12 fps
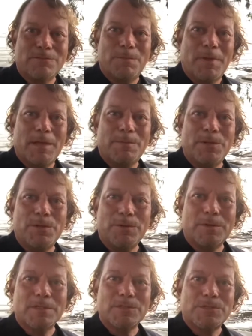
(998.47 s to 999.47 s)
Maybe you
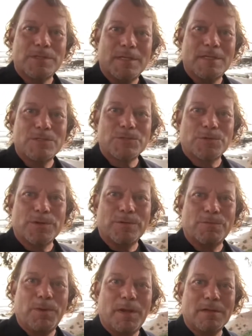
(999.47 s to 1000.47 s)
can see sort
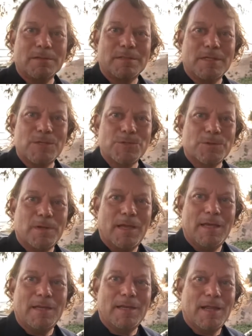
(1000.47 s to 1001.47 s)
of where things are
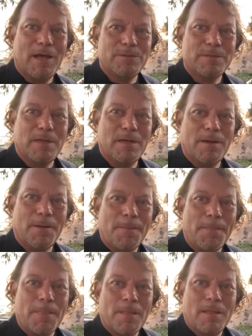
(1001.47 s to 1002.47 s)
headed out there.
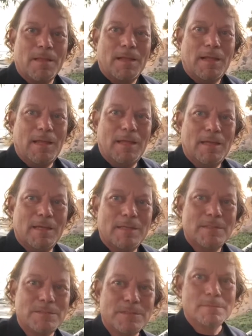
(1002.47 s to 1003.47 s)

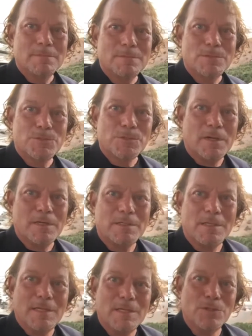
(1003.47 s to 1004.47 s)
And started to
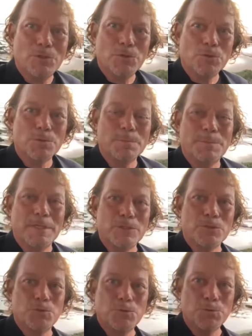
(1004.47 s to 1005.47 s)
get a little bit
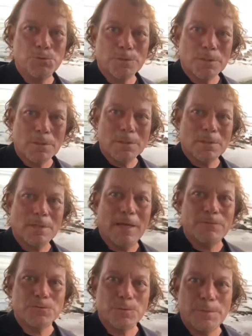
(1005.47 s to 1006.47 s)
cooler
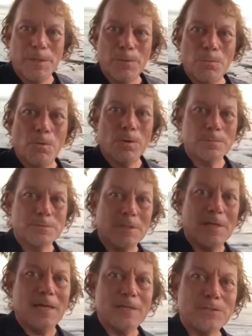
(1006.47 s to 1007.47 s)
after being warm
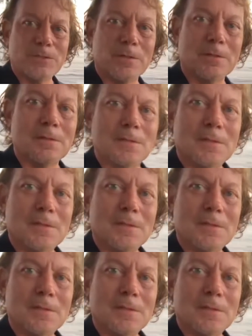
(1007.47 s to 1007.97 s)
today, so